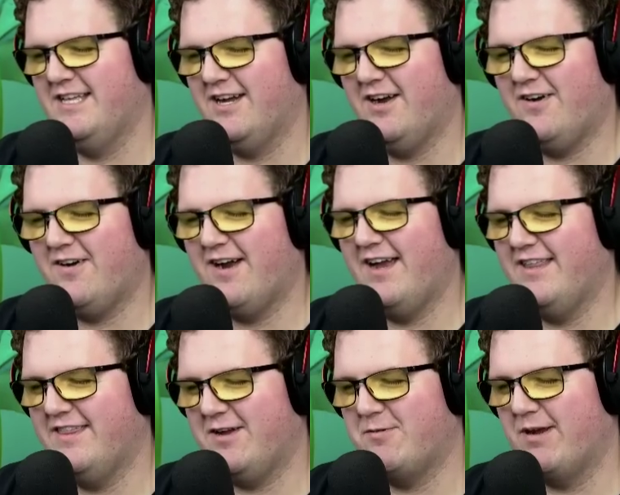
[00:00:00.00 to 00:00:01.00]
All right,
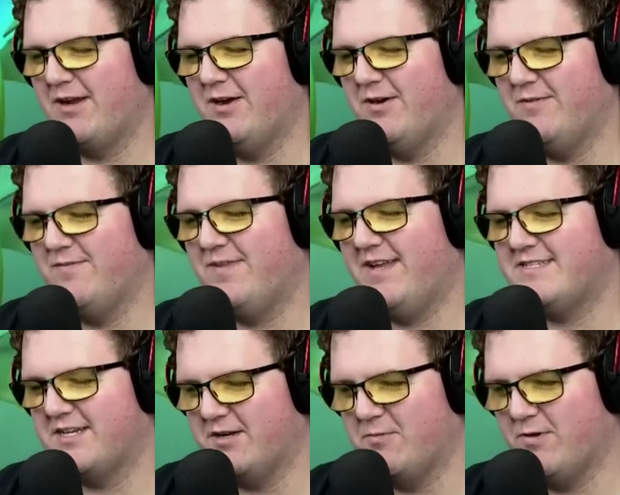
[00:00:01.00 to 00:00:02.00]
there we go. Dear. That's
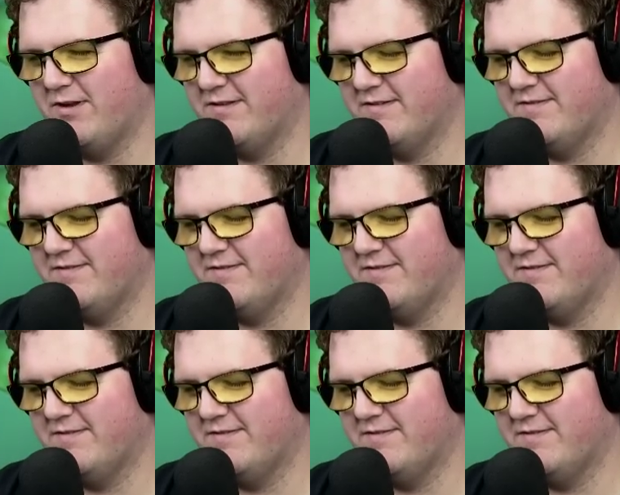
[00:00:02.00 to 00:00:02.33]
a good one.